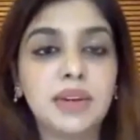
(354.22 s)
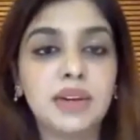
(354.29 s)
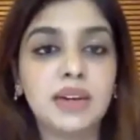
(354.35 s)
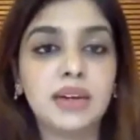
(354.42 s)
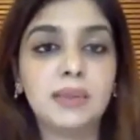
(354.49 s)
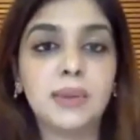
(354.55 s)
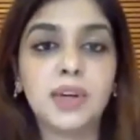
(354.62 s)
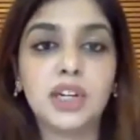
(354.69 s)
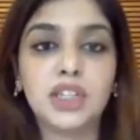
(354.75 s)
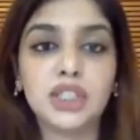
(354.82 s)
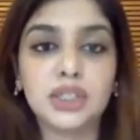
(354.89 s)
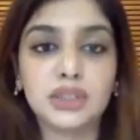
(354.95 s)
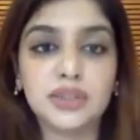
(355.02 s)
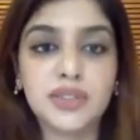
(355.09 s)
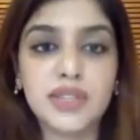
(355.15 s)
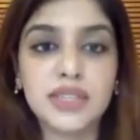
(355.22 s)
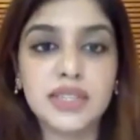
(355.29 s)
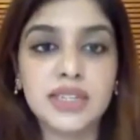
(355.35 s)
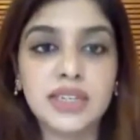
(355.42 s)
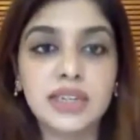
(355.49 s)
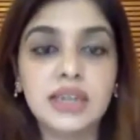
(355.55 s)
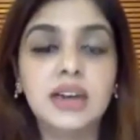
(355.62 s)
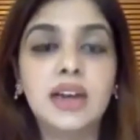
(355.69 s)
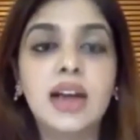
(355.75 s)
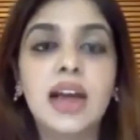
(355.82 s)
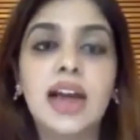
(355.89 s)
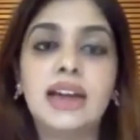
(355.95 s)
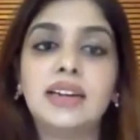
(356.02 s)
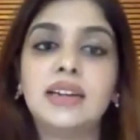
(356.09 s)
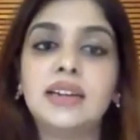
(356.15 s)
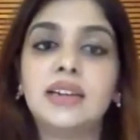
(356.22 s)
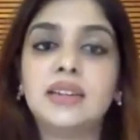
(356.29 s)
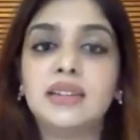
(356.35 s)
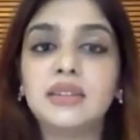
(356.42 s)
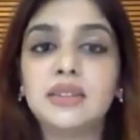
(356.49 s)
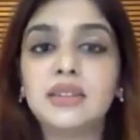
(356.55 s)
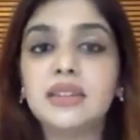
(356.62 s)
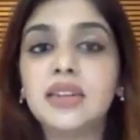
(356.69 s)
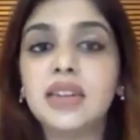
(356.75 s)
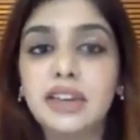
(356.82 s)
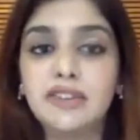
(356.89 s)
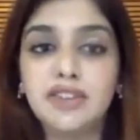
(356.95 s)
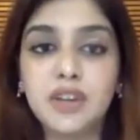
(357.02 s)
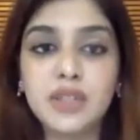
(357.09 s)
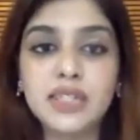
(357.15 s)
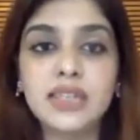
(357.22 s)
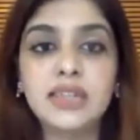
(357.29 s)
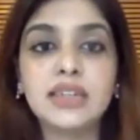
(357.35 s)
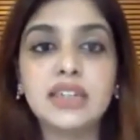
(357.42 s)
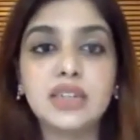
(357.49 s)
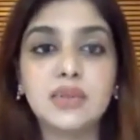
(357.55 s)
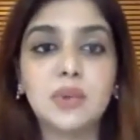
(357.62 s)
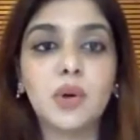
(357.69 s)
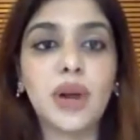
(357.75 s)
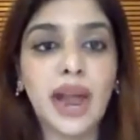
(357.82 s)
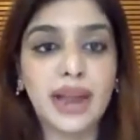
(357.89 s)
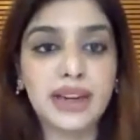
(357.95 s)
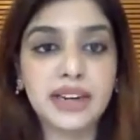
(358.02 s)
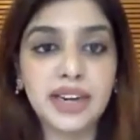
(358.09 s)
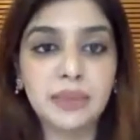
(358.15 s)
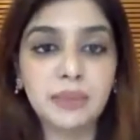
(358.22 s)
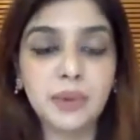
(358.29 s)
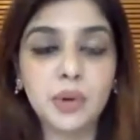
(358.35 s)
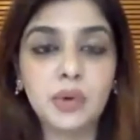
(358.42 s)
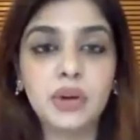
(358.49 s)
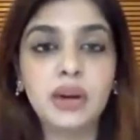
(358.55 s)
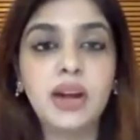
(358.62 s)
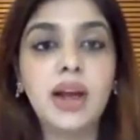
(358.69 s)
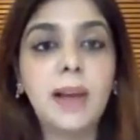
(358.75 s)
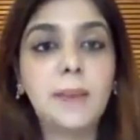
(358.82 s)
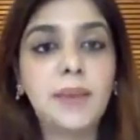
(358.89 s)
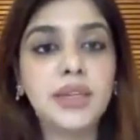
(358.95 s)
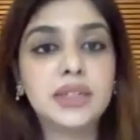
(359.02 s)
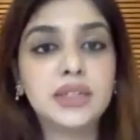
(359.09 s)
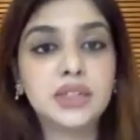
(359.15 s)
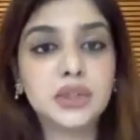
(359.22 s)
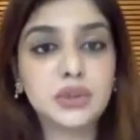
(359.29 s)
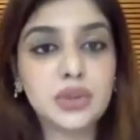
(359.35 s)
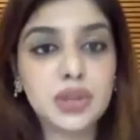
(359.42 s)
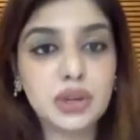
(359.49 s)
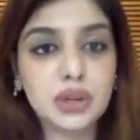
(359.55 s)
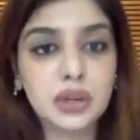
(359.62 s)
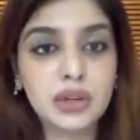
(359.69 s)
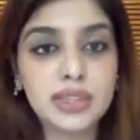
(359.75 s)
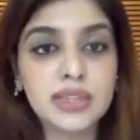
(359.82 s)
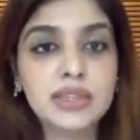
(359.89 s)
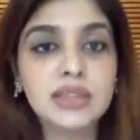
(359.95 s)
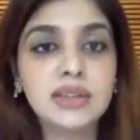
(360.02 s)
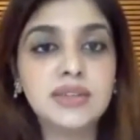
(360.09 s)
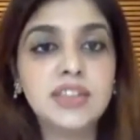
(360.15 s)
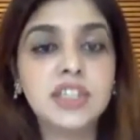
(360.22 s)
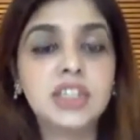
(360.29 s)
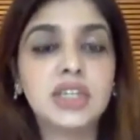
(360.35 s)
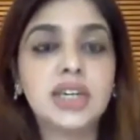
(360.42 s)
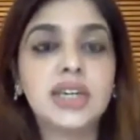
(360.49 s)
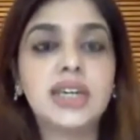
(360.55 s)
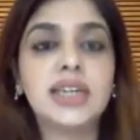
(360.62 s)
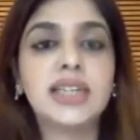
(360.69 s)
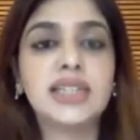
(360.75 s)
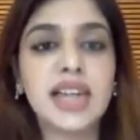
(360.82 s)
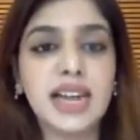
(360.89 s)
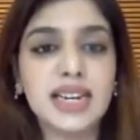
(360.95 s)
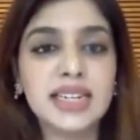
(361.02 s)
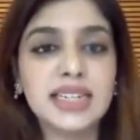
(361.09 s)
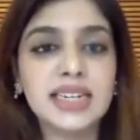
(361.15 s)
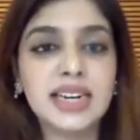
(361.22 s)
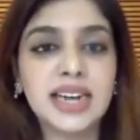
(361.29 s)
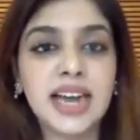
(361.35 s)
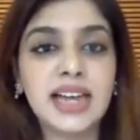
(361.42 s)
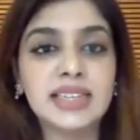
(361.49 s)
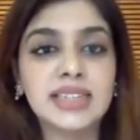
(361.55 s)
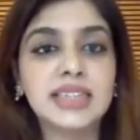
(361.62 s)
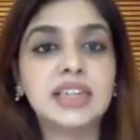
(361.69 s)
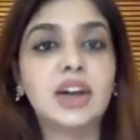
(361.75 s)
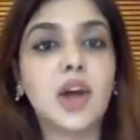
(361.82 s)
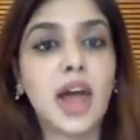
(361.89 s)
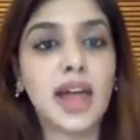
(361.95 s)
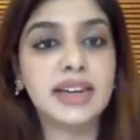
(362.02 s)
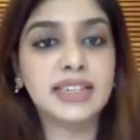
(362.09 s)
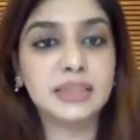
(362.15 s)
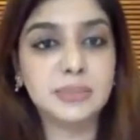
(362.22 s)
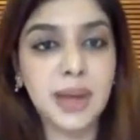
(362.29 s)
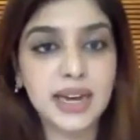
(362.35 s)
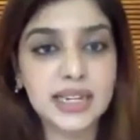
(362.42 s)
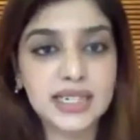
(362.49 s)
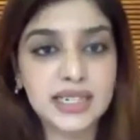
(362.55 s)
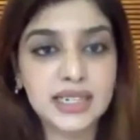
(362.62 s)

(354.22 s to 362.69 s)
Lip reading: production of the skin. And thirdly, if your skin is more acne prone, better to use a cleanser which contains salicylic acid or antibacterial